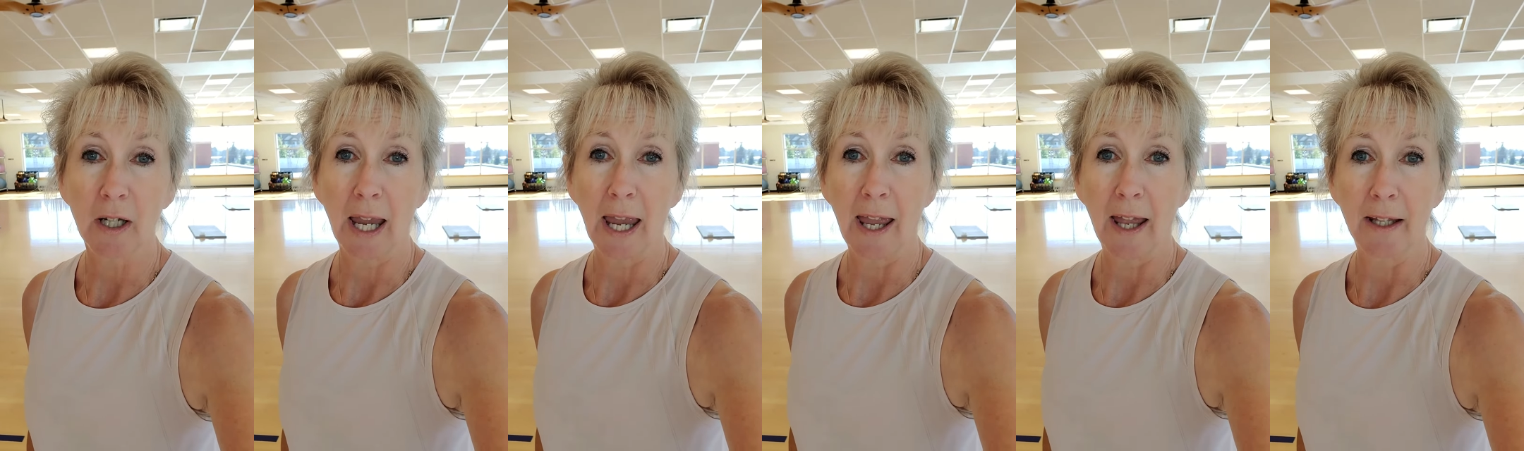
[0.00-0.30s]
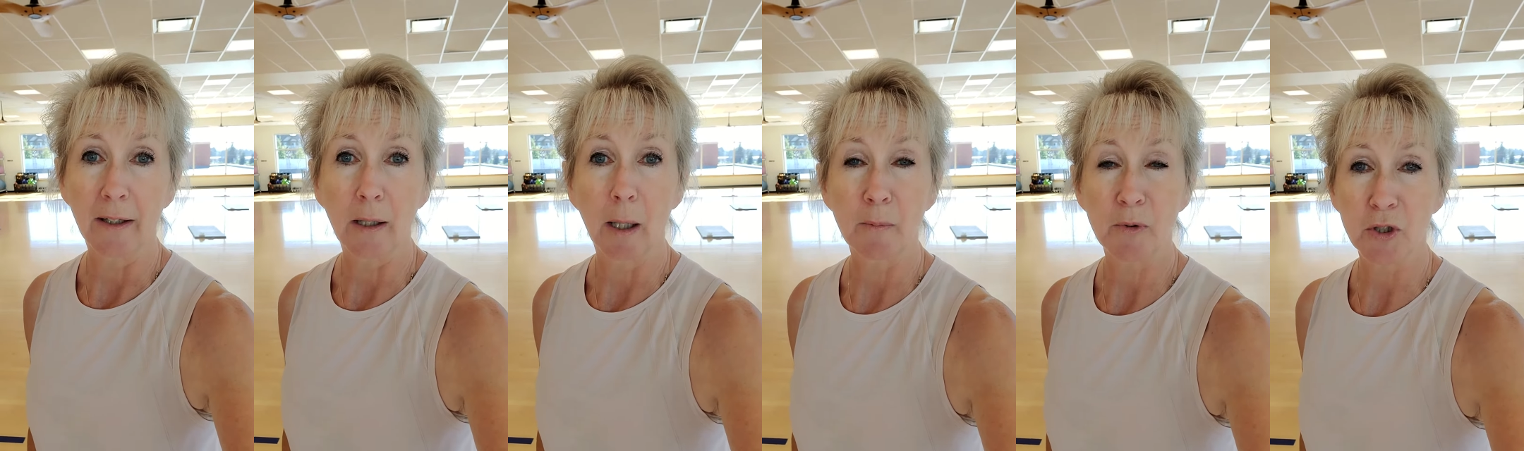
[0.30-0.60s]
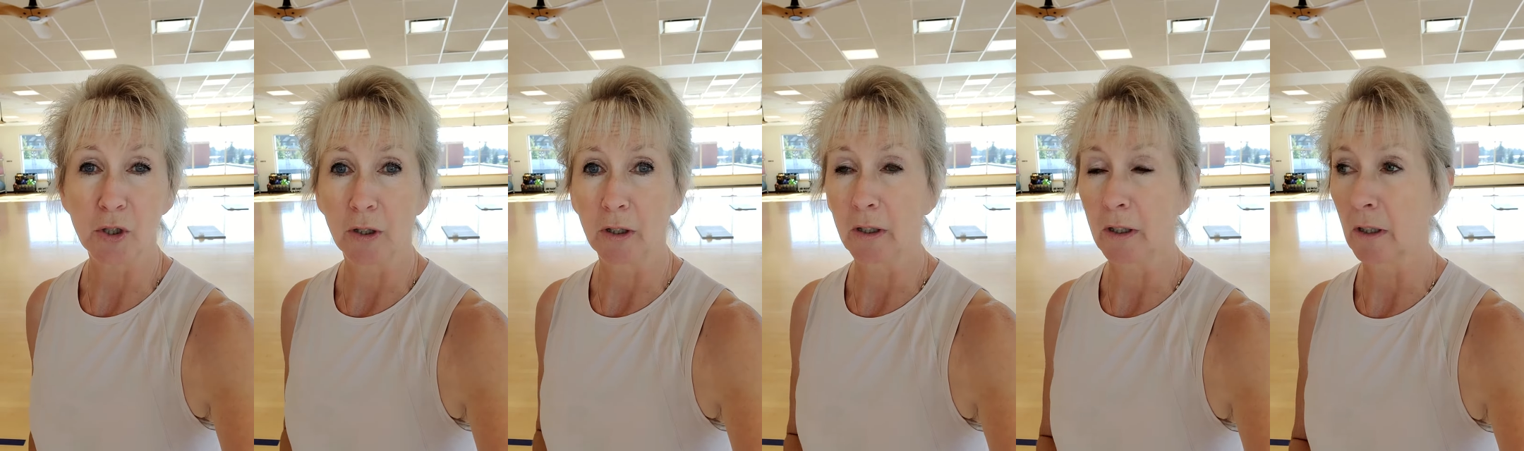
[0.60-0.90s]
and I'm
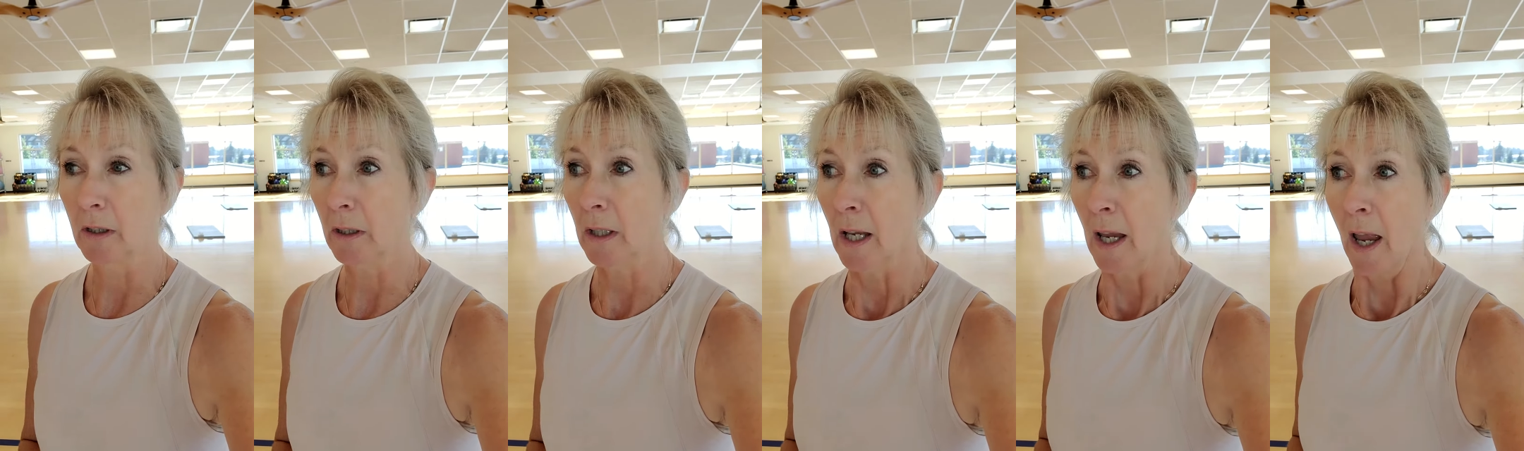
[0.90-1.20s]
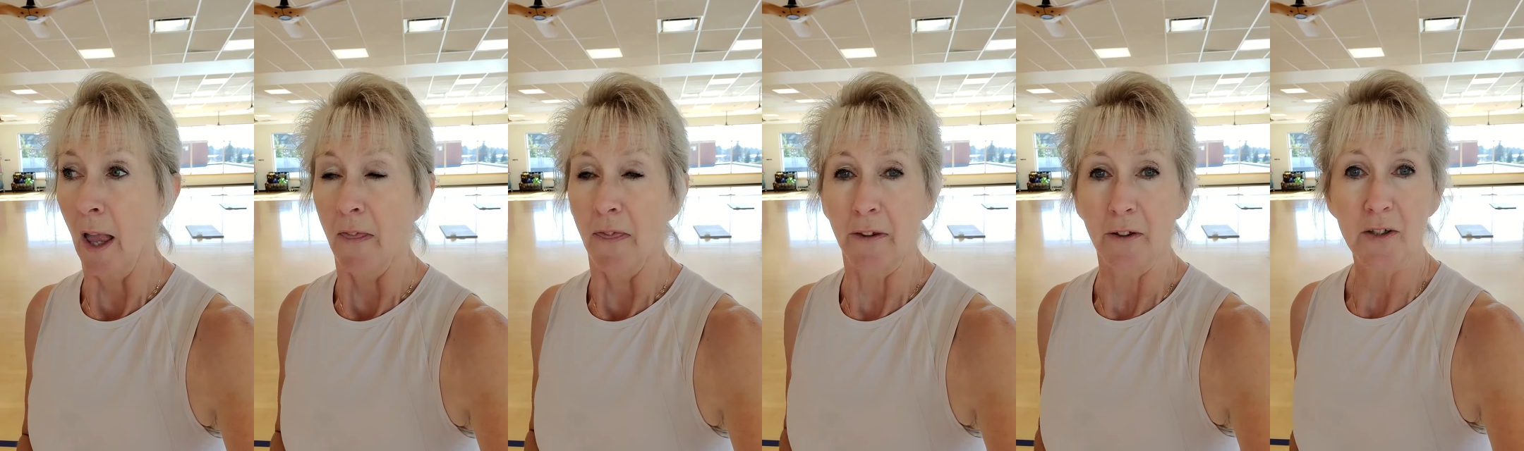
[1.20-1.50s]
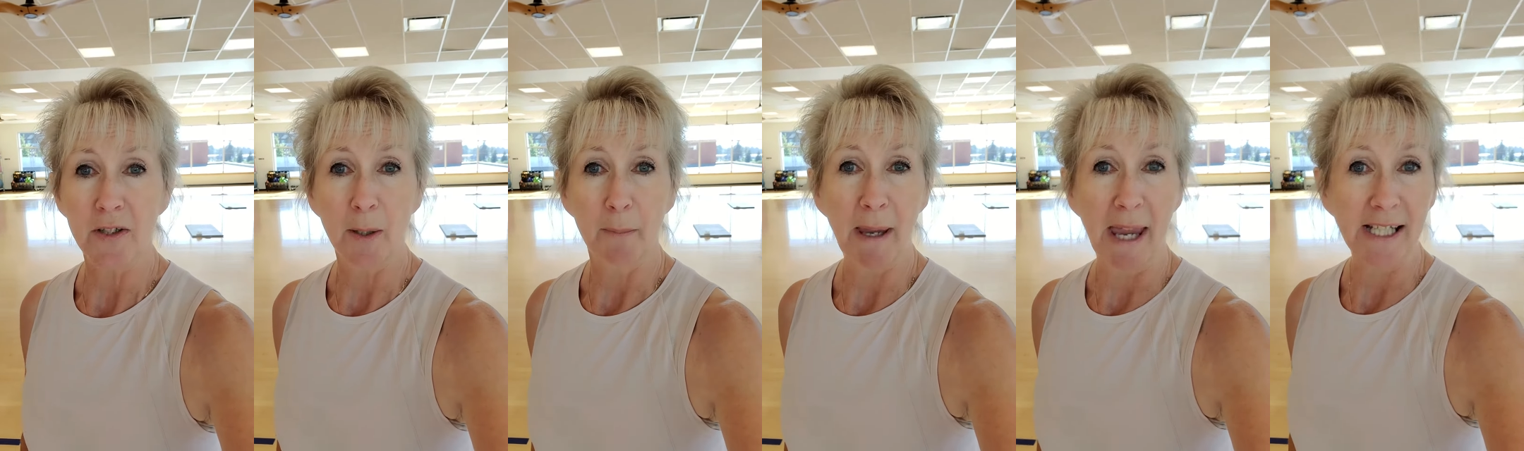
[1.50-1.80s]
sure
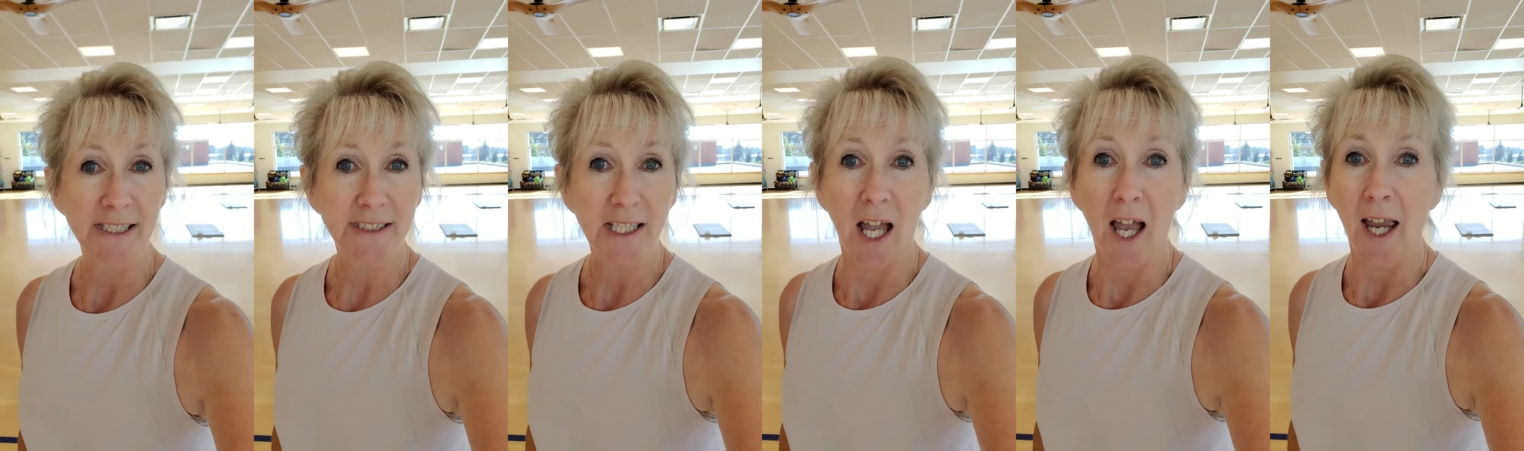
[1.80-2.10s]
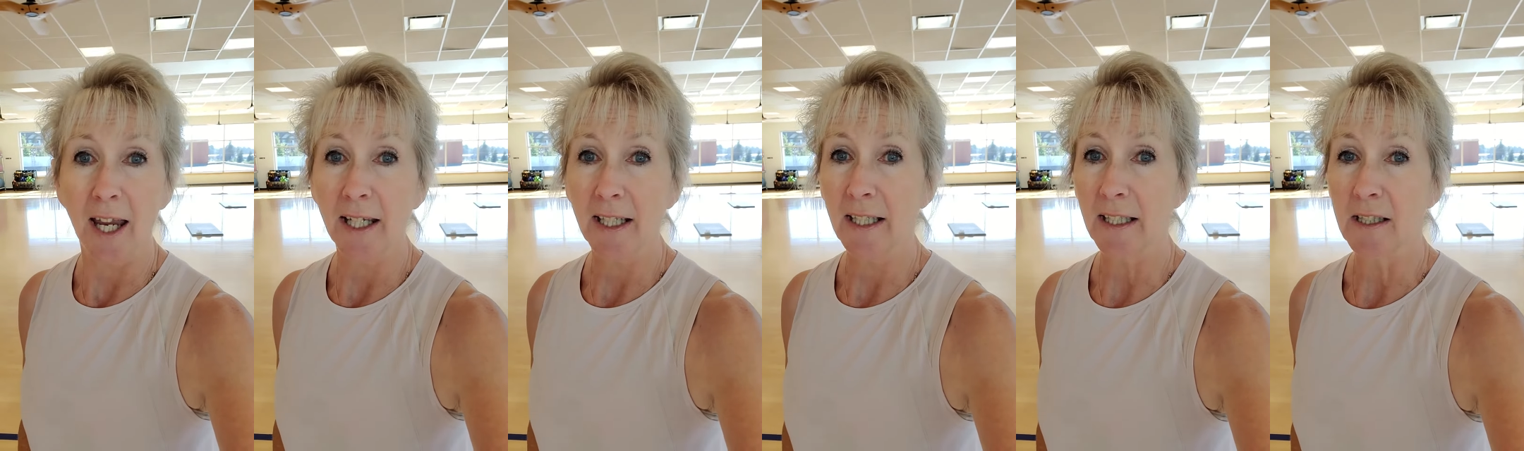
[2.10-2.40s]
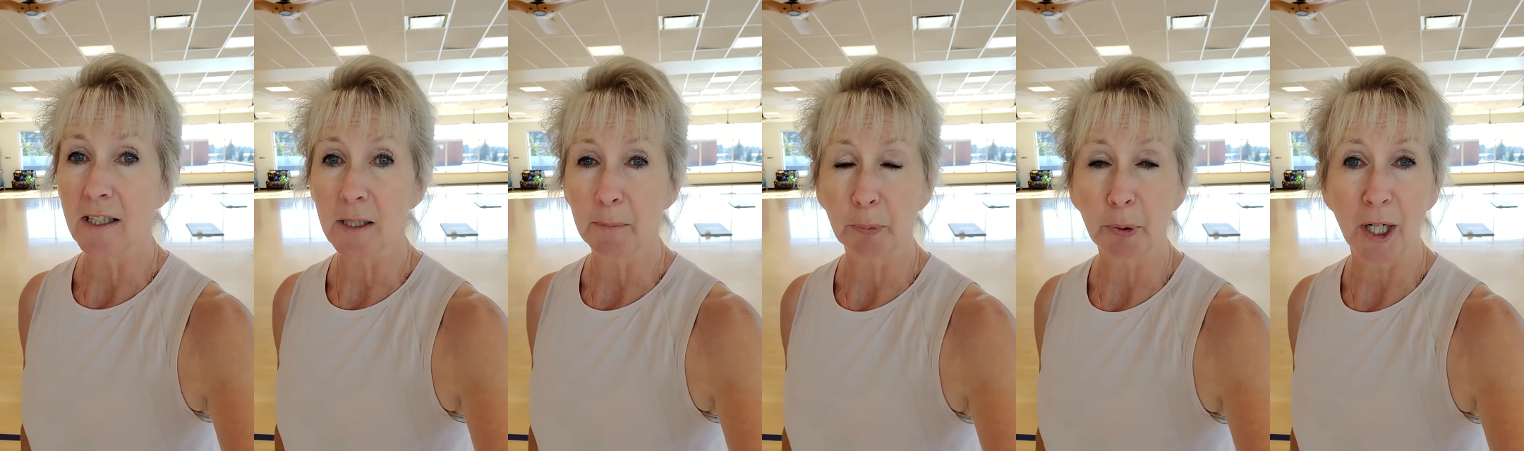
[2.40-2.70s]
there's some anxiety
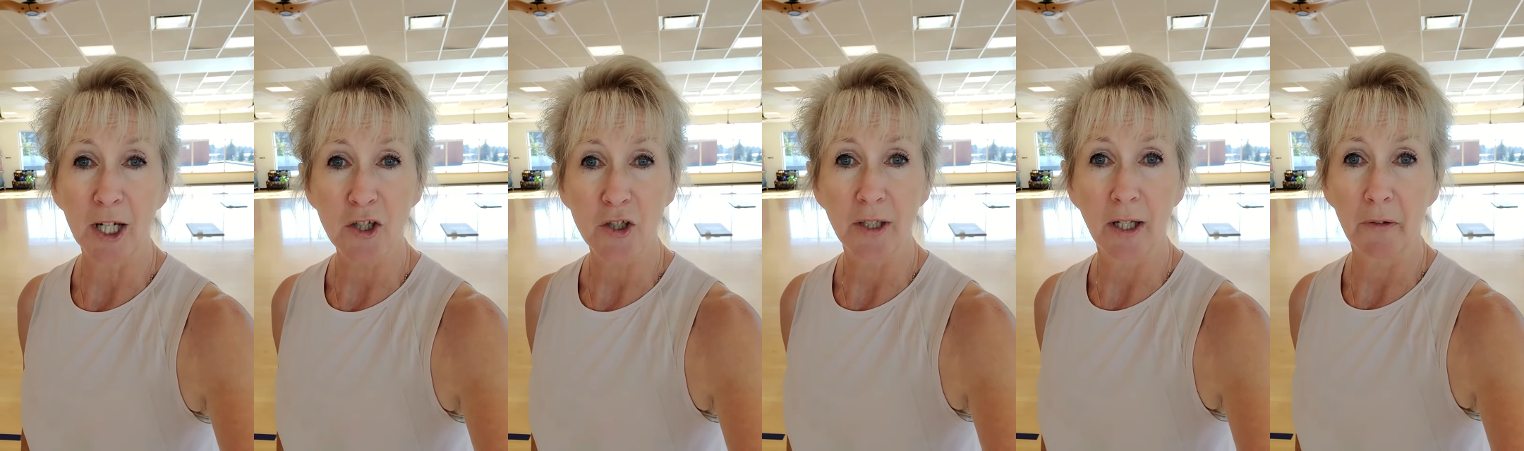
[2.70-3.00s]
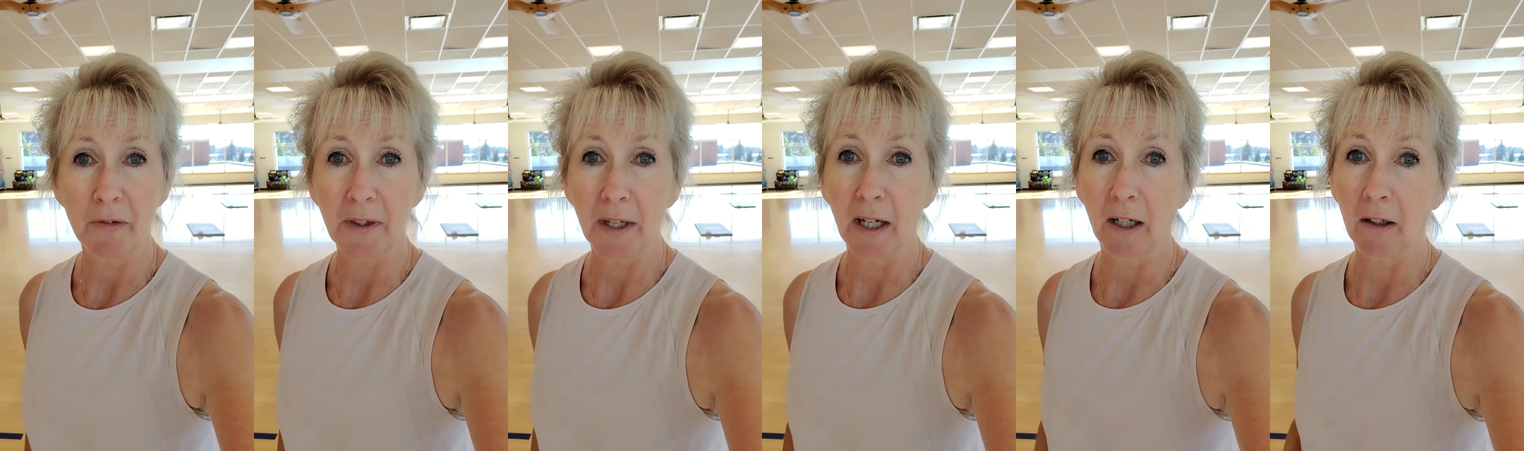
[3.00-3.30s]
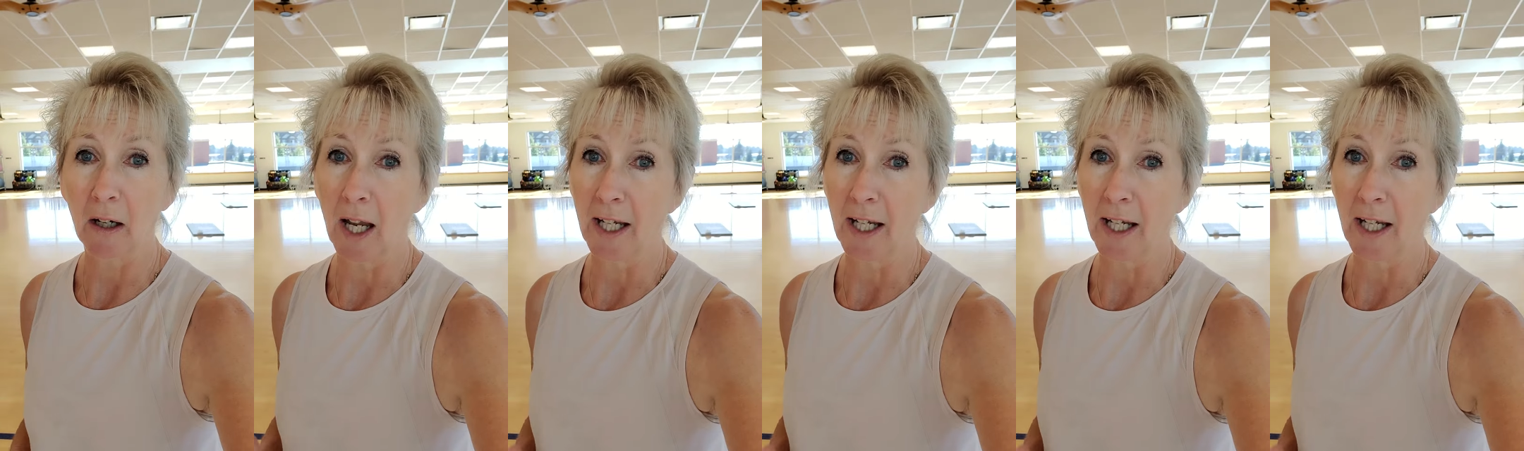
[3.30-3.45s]
and depression out there.